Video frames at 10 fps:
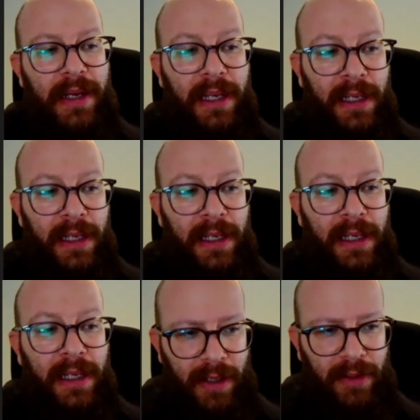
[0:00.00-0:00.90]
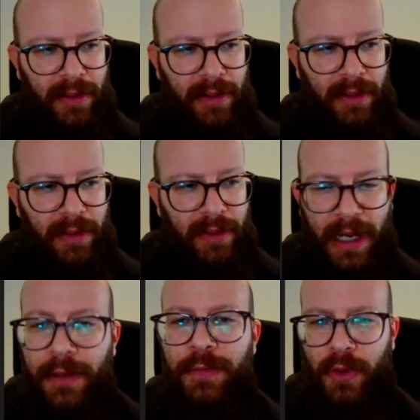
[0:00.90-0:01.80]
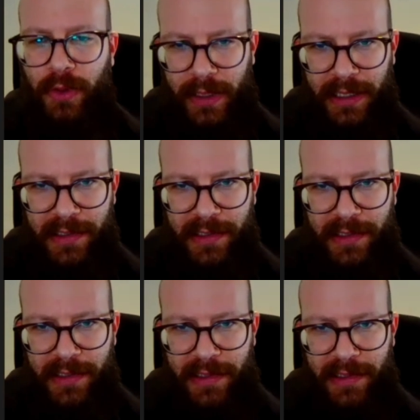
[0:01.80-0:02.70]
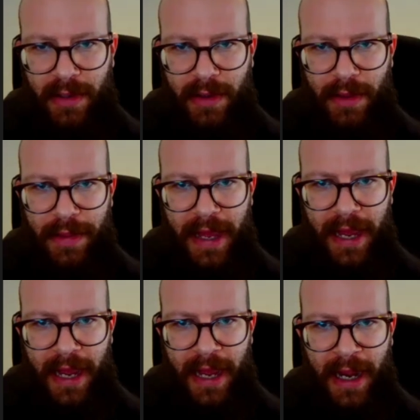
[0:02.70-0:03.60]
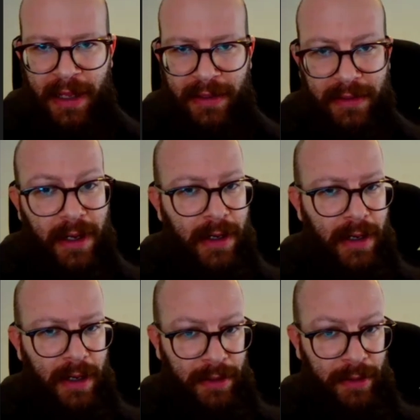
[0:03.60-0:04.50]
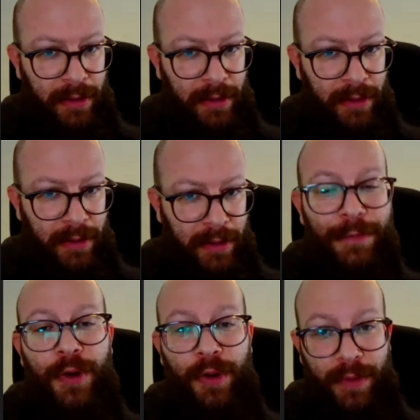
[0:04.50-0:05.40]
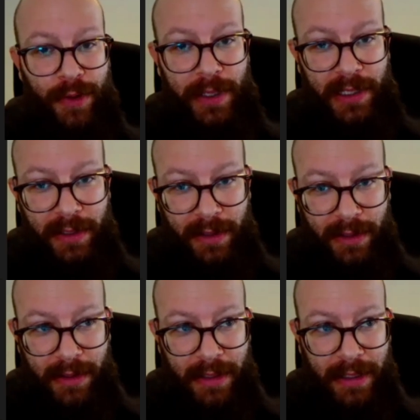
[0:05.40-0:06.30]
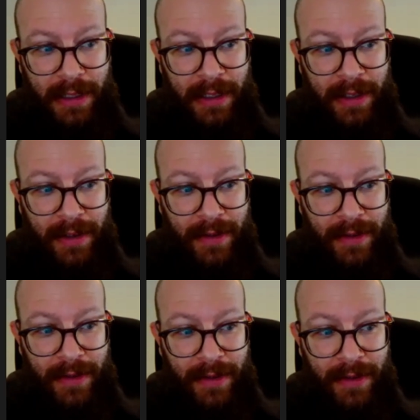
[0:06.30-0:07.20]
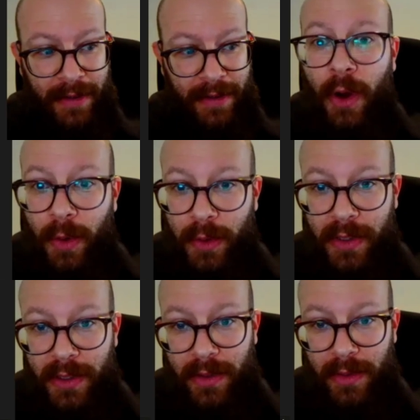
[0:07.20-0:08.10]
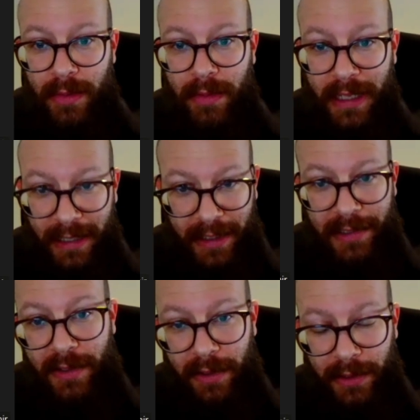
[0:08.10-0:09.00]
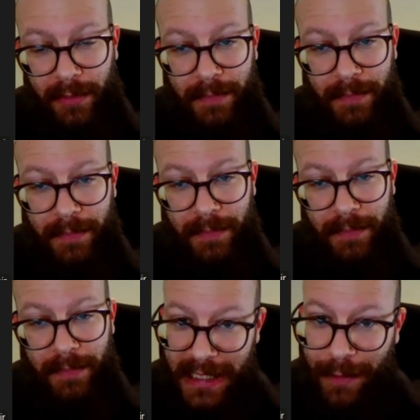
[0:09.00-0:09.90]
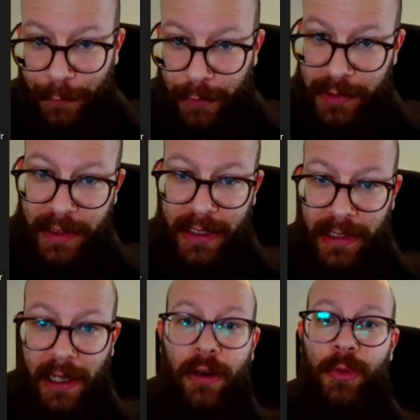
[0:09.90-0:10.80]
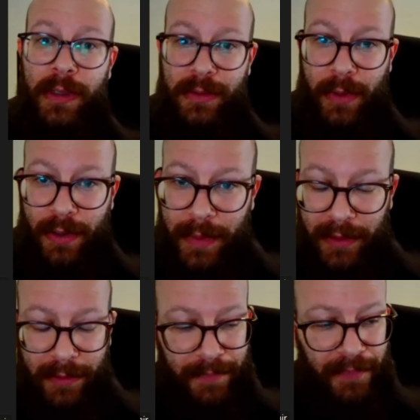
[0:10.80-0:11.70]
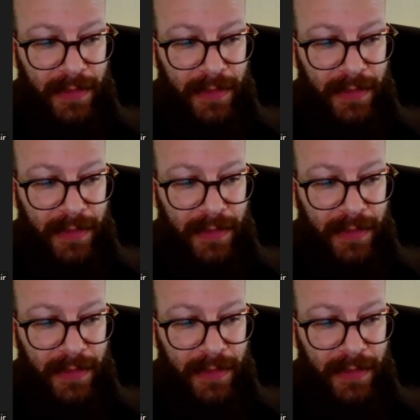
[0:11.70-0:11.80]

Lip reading: indicate to any fraud organization that they are under an attack very, very uh, close to the attack starting. So that's the first thing that I always recommend.